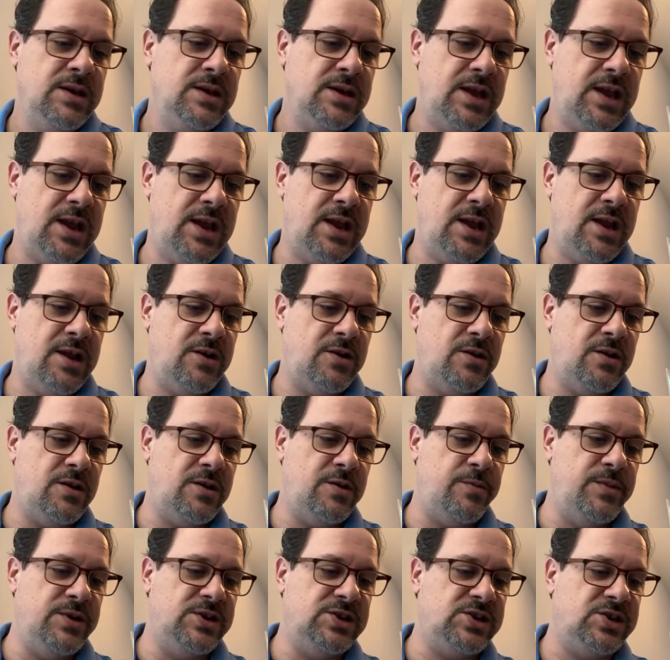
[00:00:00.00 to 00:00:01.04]
and
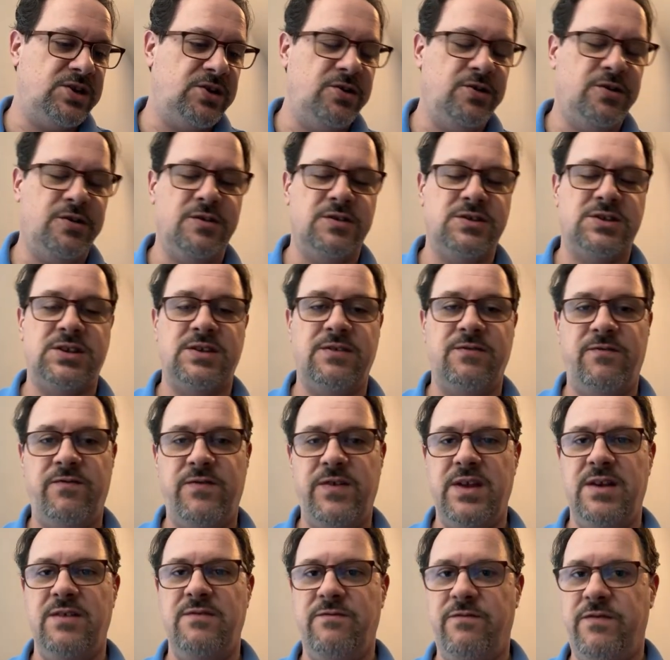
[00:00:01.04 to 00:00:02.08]
the materials
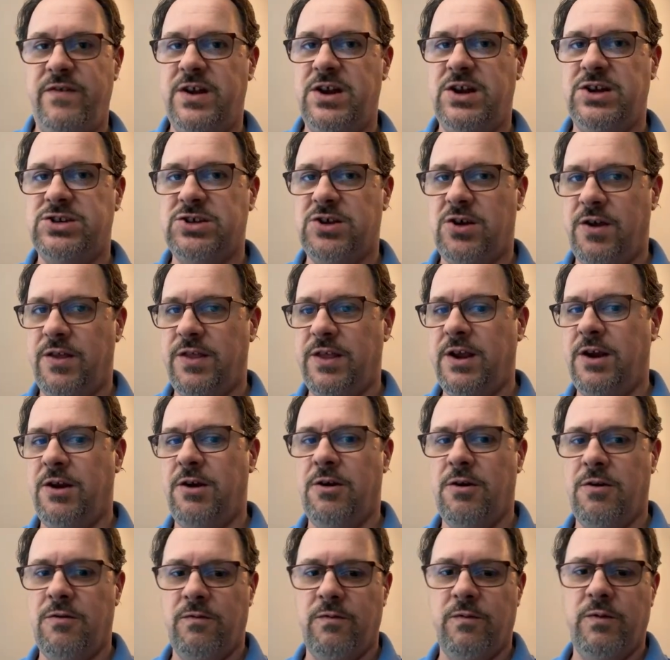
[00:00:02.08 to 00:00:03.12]
fit and finish on there
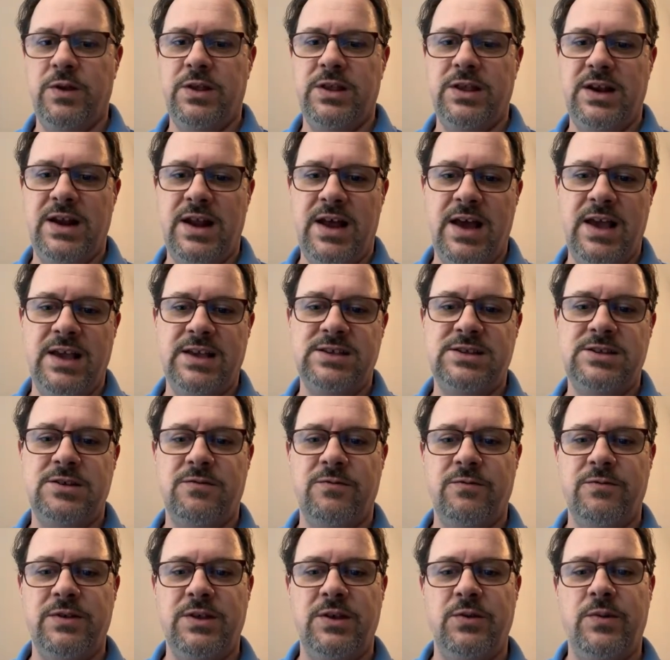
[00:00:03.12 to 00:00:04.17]
are really nice. They're
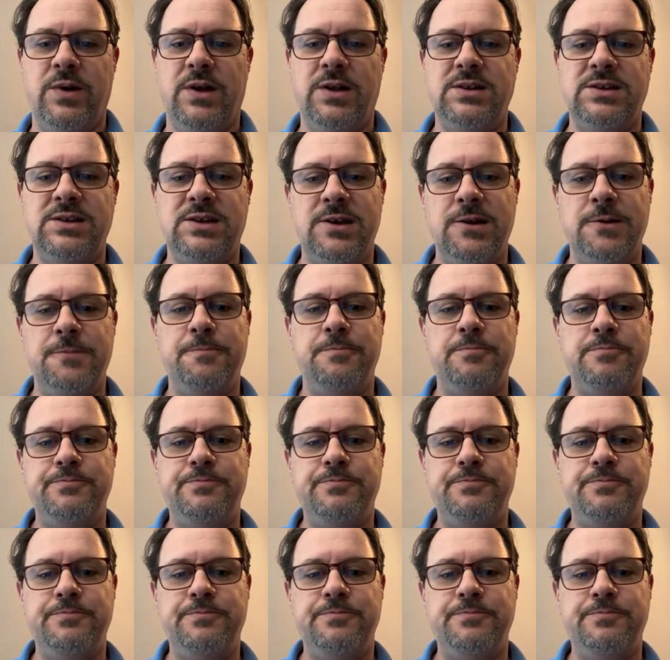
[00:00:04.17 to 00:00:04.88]
really well done.